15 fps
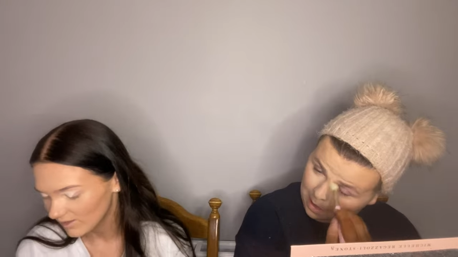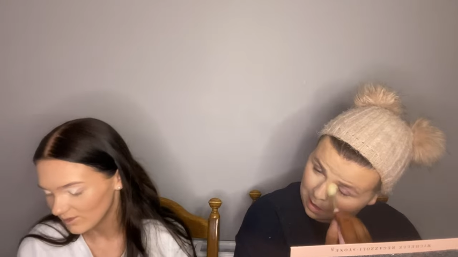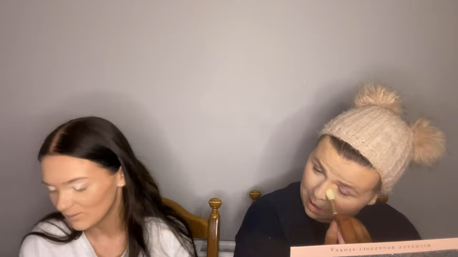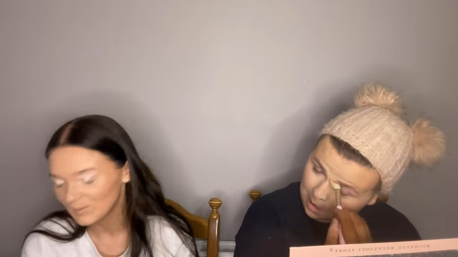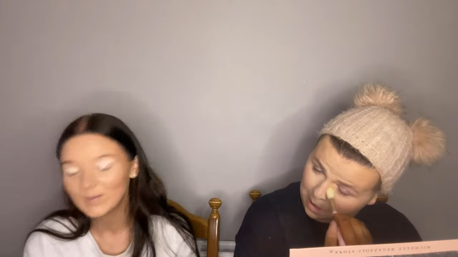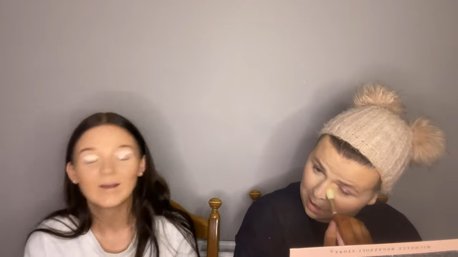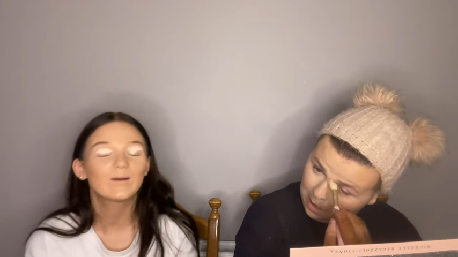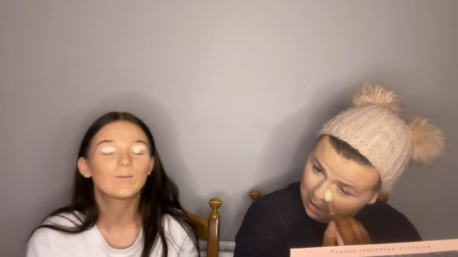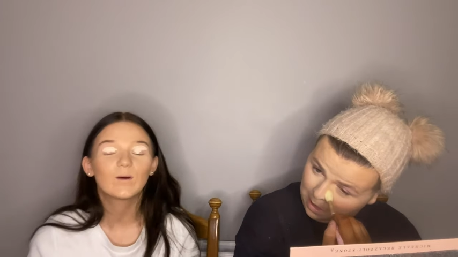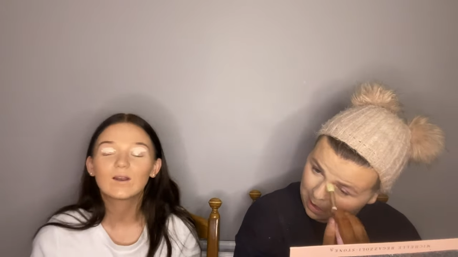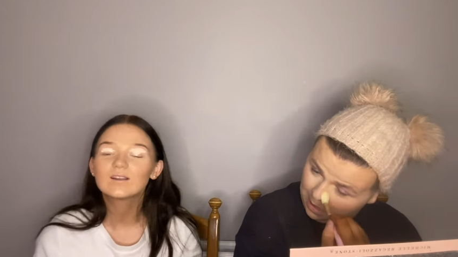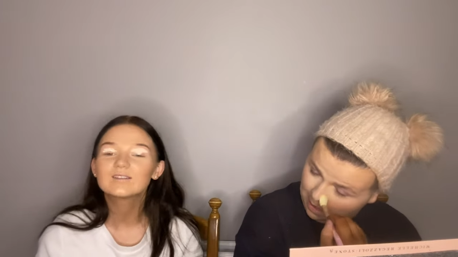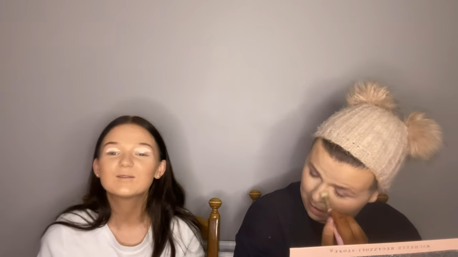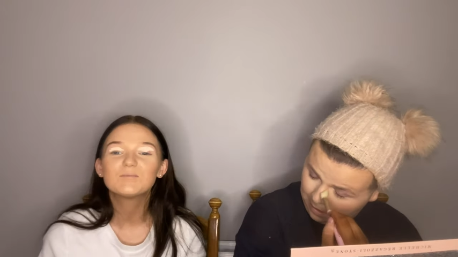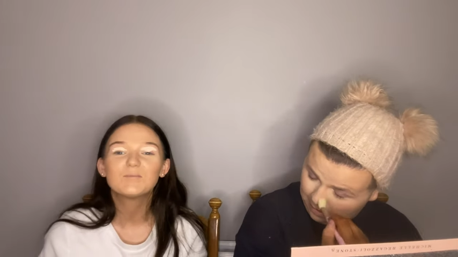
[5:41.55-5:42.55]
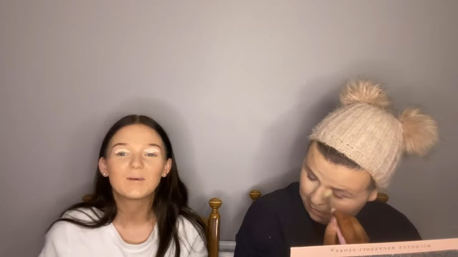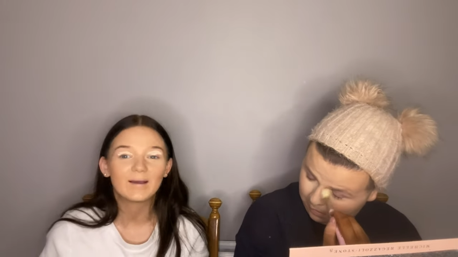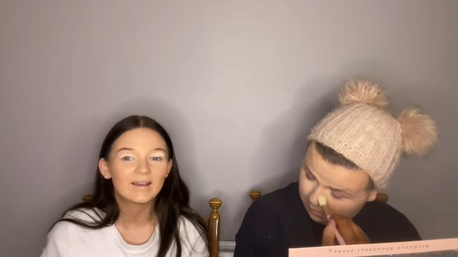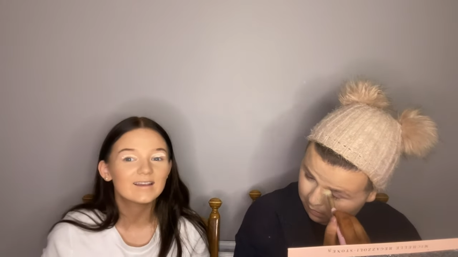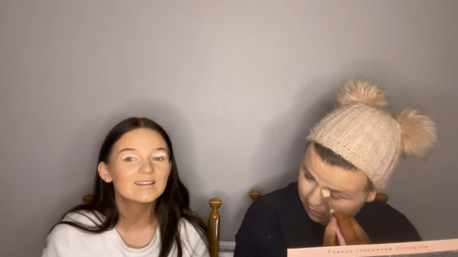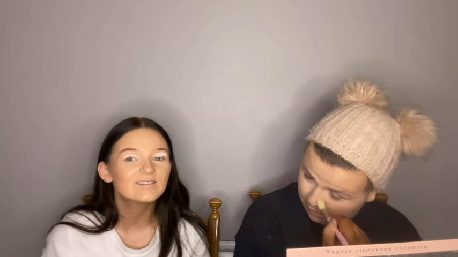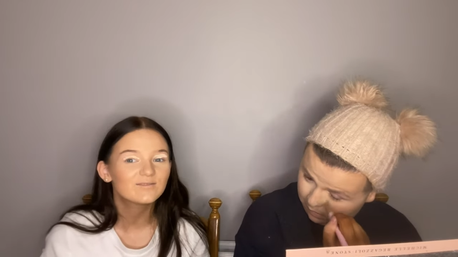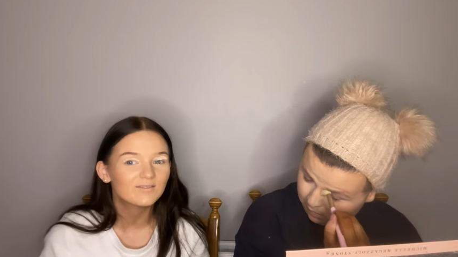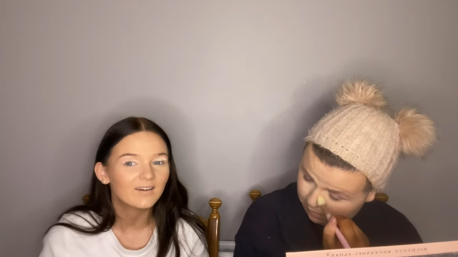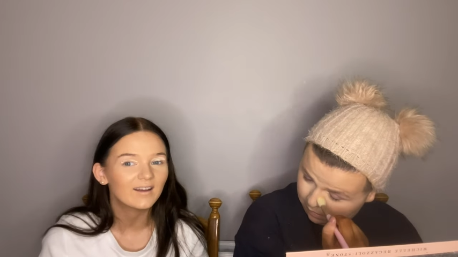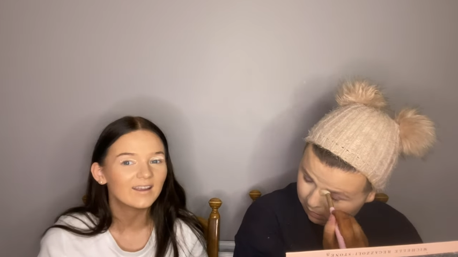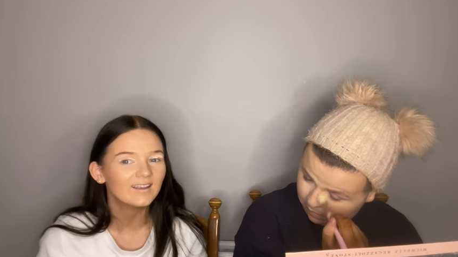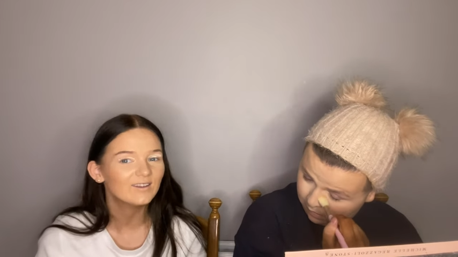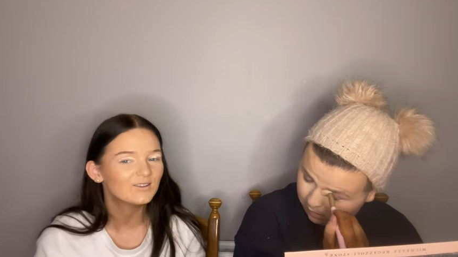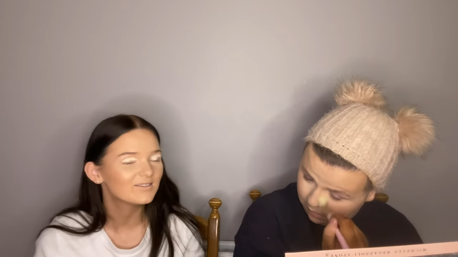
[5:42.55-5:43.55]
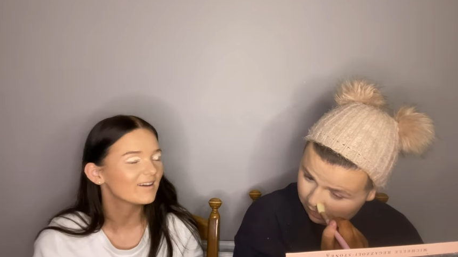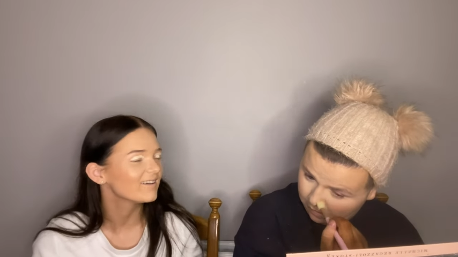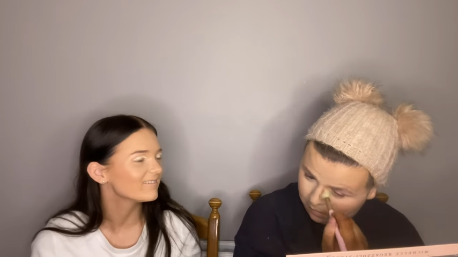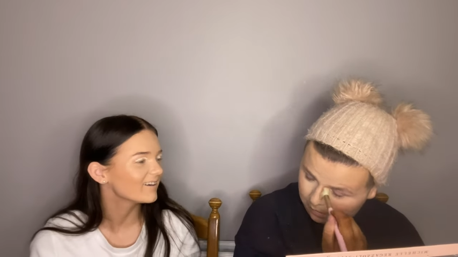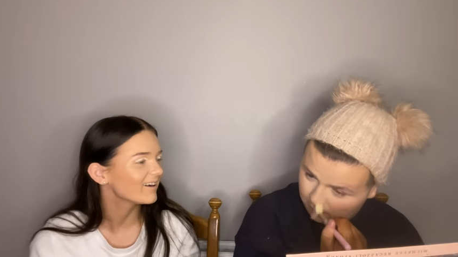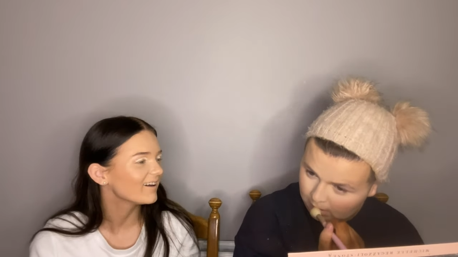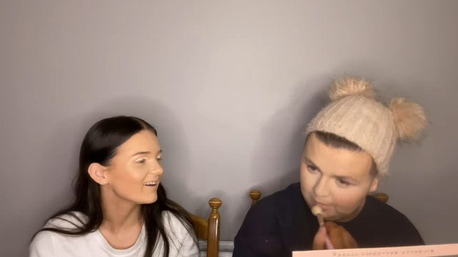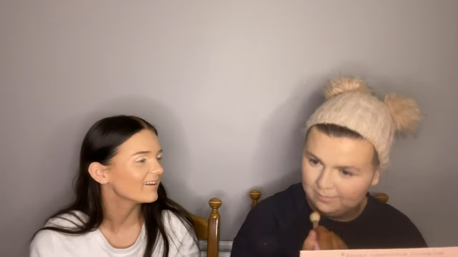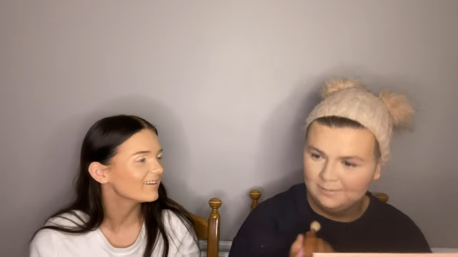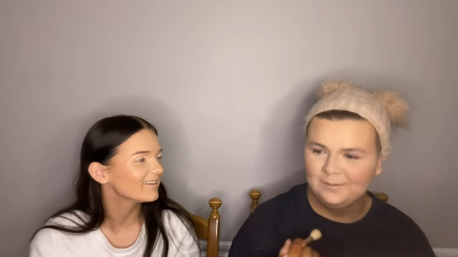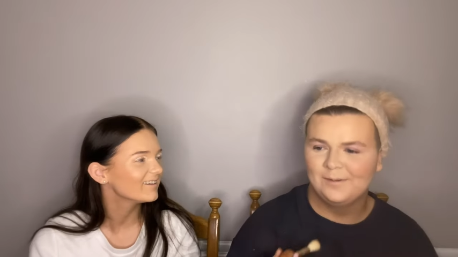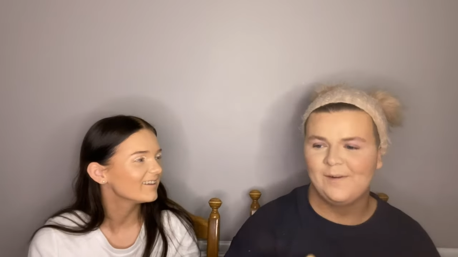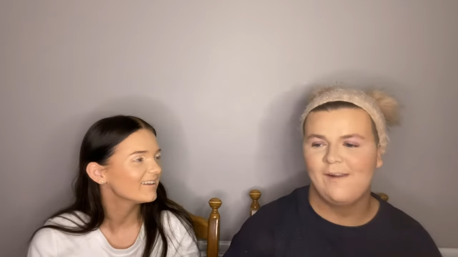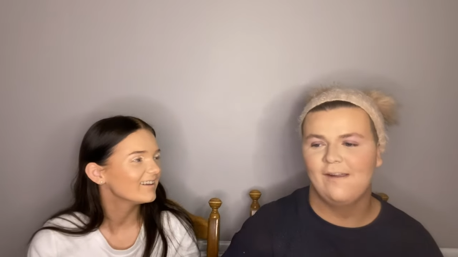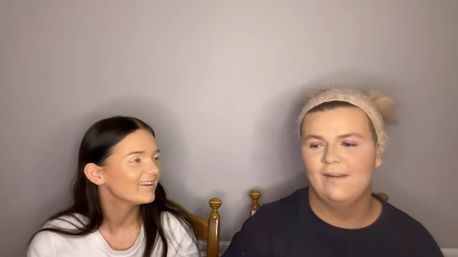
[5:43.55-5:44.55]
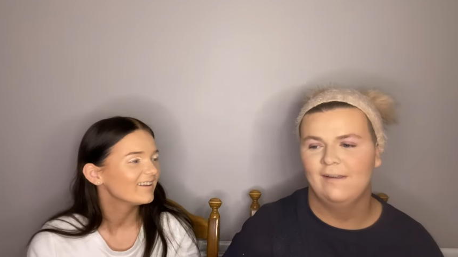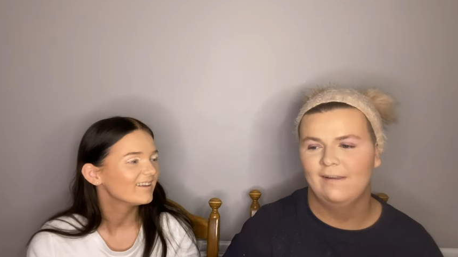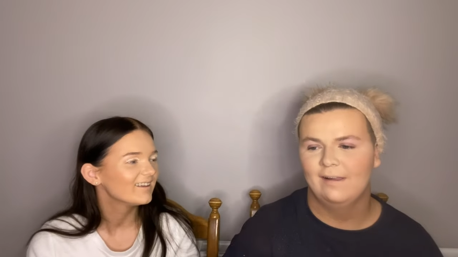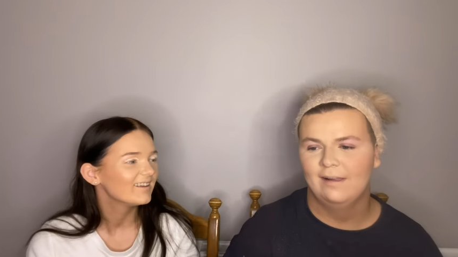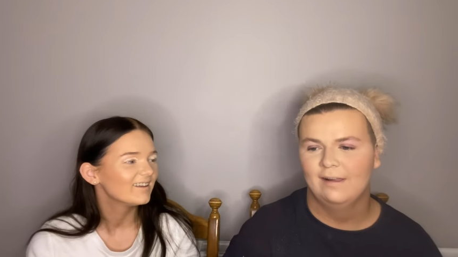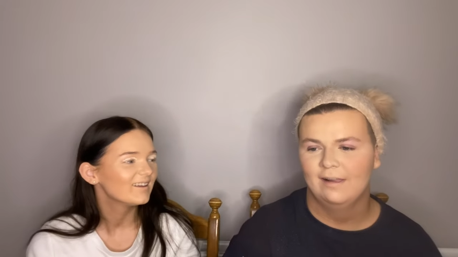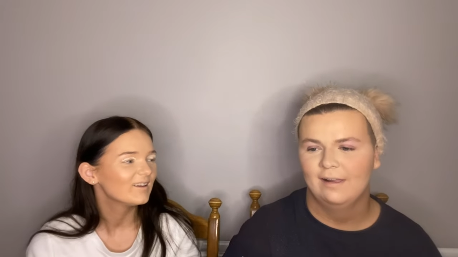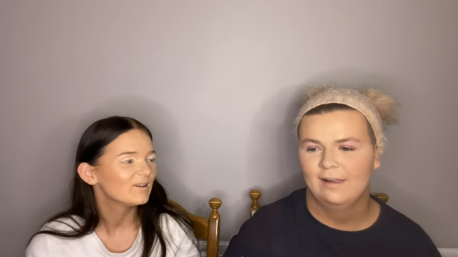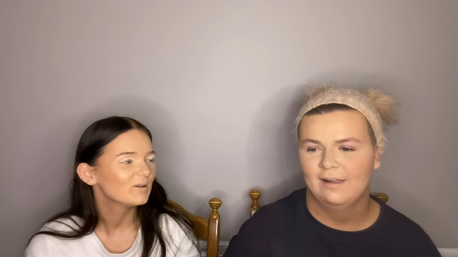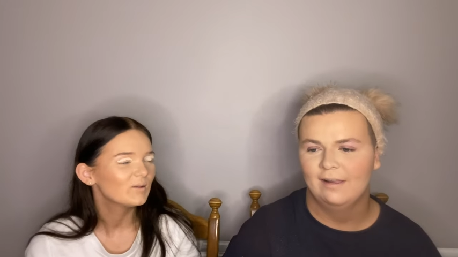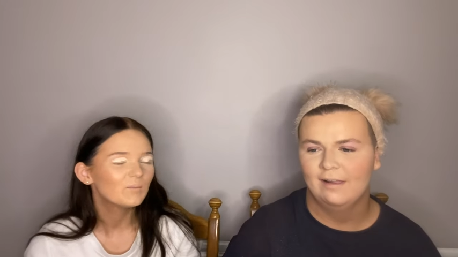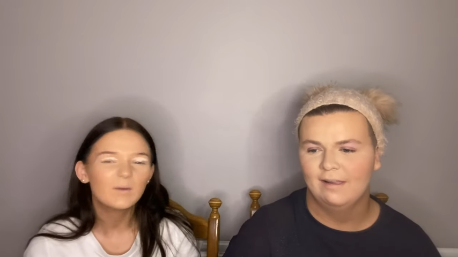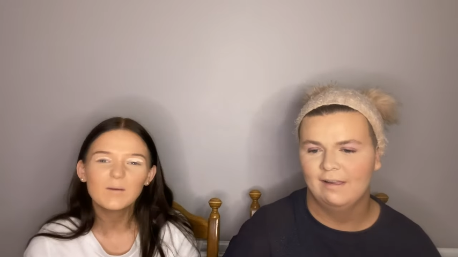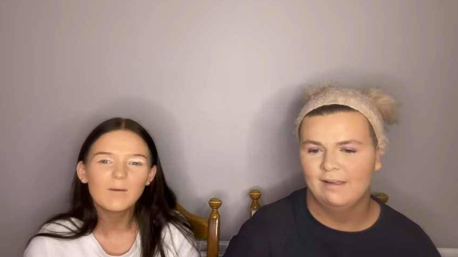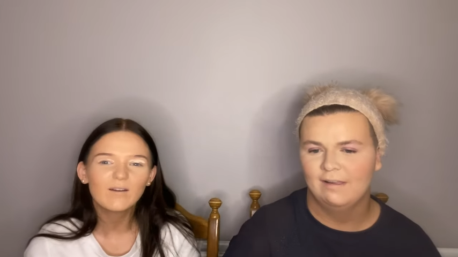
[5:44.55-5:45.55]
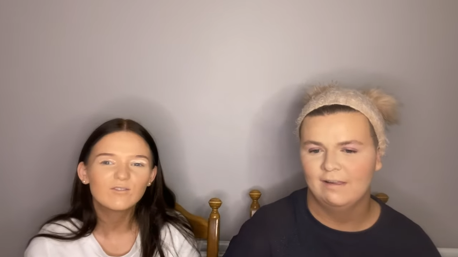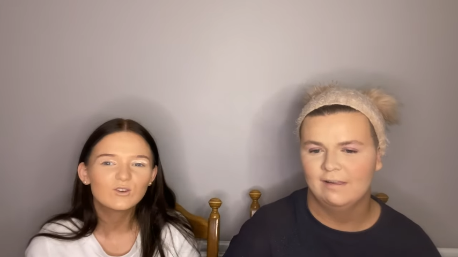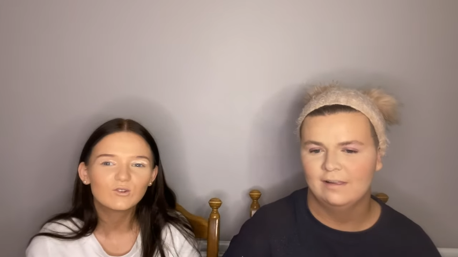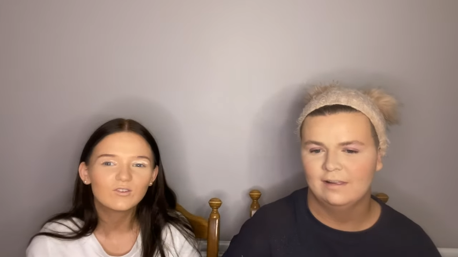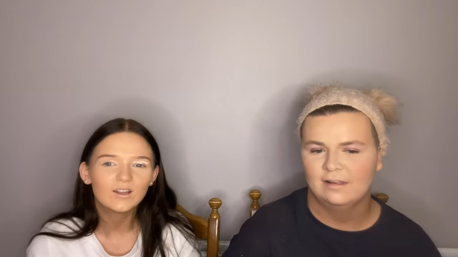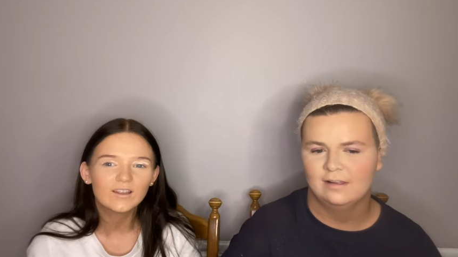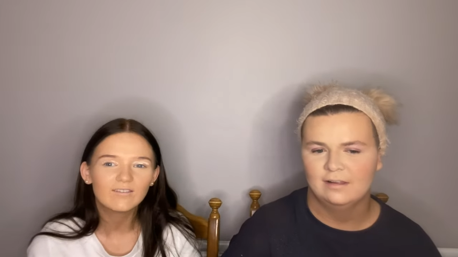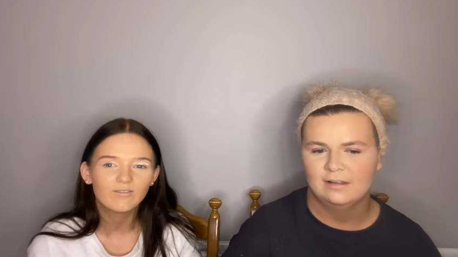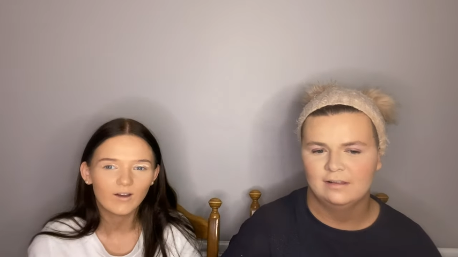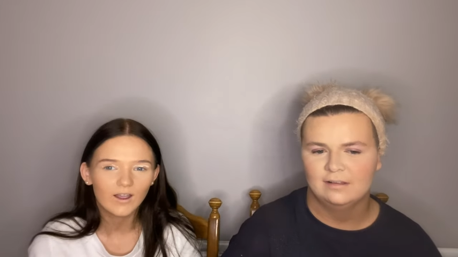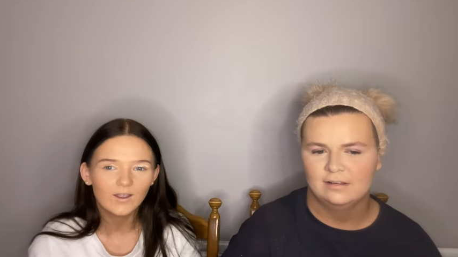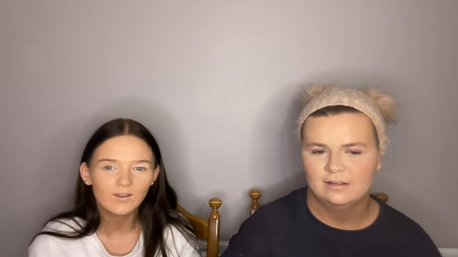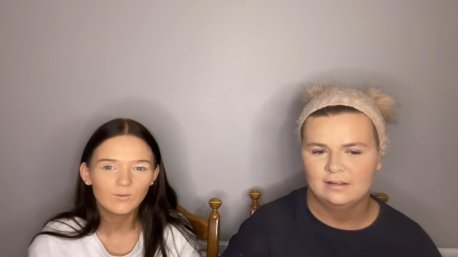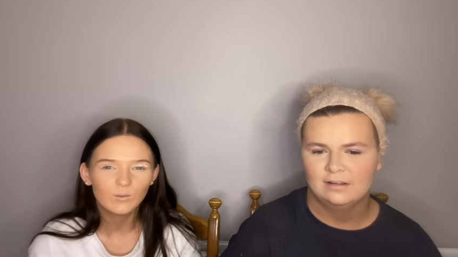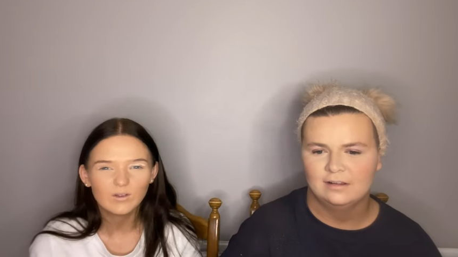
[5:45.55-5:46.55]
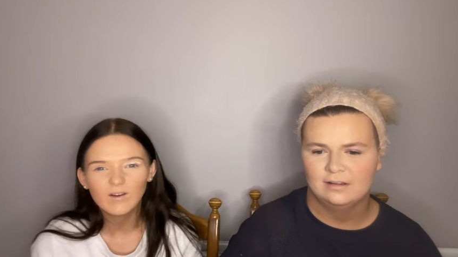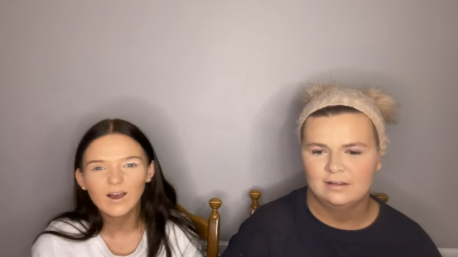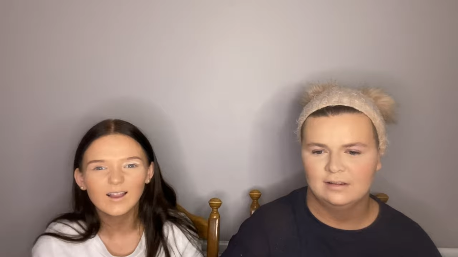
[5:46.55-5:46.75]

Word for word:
Speaker 1: the what is the biggest fight you've ever had? me and Matthew don't really fight. We've had